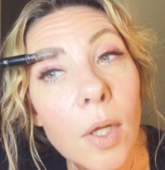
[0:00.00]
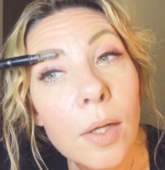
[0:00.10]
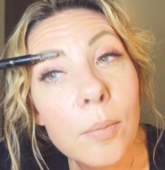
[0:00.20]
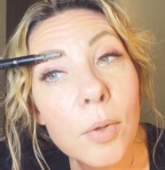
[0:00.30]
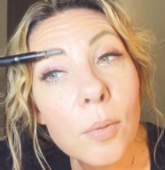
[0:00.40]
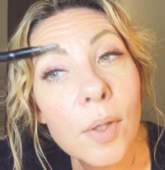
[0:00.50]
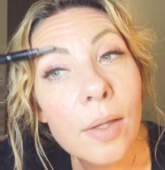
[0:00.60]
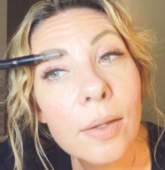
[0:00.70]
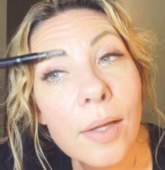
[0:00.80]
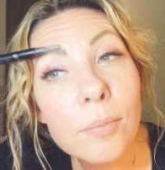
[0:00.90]
And I'm going
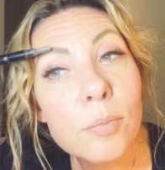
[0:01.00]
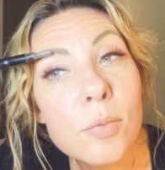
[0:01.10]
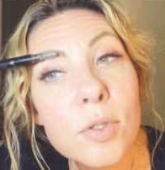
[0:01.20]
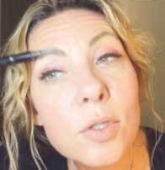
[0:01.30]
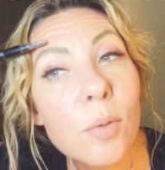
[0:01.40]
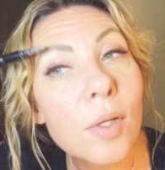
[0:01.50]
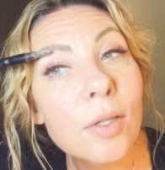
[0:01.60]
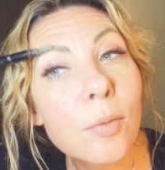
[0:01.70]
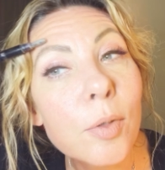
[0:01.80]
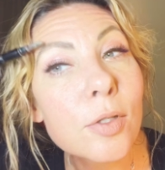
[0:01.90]
a
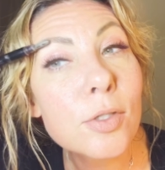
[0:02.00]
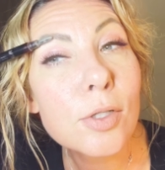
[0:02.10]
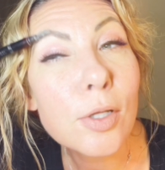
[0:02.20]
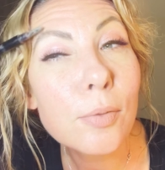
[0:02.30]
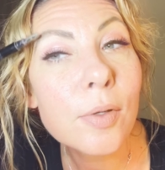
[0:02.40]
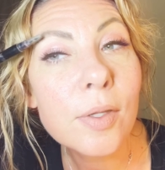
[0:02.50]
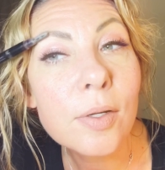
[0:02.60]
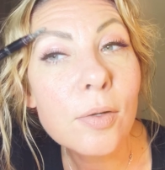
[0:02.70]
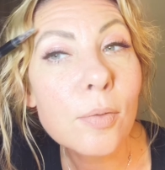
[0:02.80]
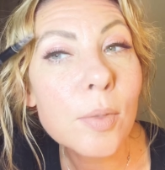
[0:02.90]
little bit slower than I
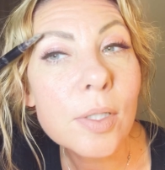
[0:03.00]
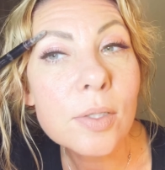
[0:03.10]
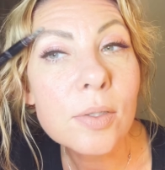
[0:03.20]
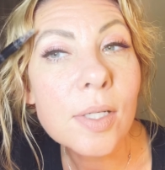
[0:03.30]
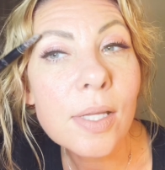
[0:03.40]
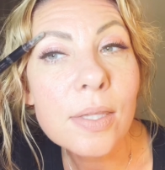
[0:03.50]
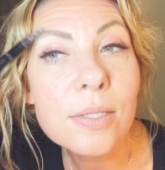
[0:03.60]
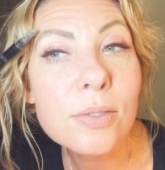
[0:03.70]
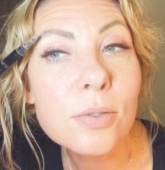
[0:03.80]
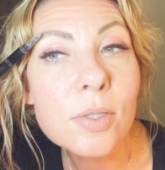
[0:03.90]
normally do today.
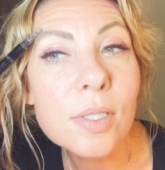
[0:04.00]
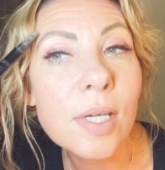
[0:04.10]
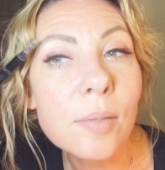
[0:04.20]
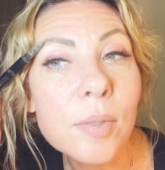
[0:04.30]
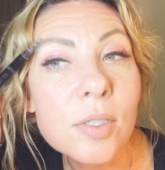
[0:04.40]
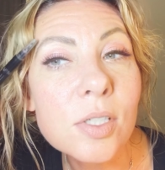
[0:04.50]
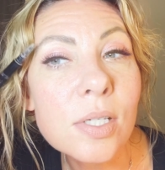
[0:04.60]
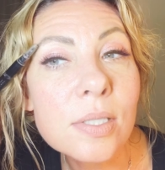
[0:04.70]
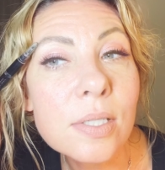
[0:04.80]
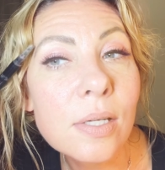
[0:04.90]
These usually take me
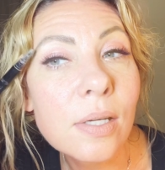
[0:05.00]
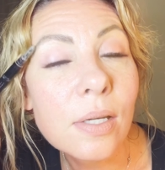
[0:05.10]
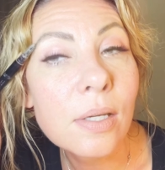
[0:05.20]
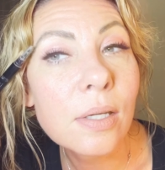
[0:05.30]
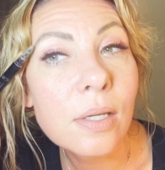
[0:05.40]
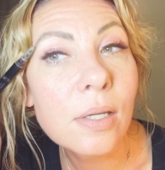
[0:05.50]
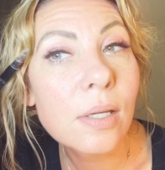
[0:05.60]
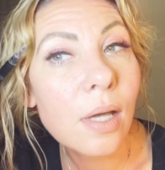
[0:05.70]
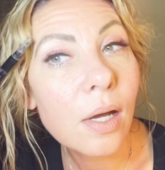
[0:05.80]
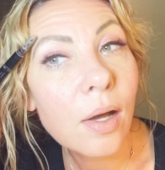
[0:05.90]
just
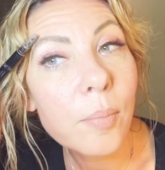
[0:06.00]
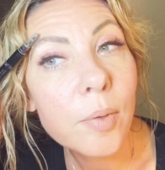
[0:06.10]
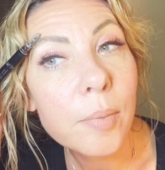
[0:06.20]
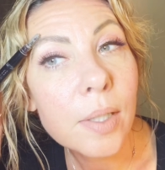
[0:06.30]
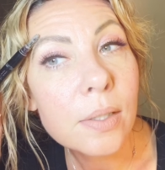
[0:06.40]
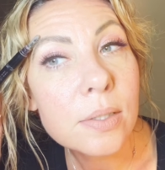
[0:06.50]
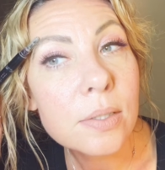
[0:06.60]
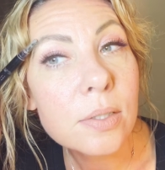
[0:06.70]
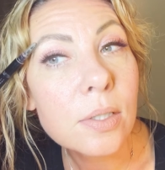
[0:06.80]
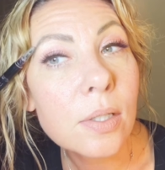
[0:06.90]
a couple minutes
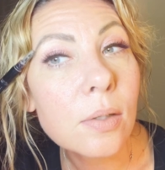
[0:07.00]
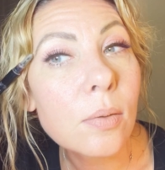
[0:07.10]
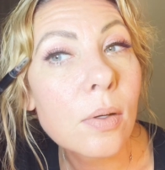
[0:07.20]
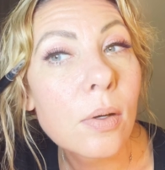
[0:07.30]
to do.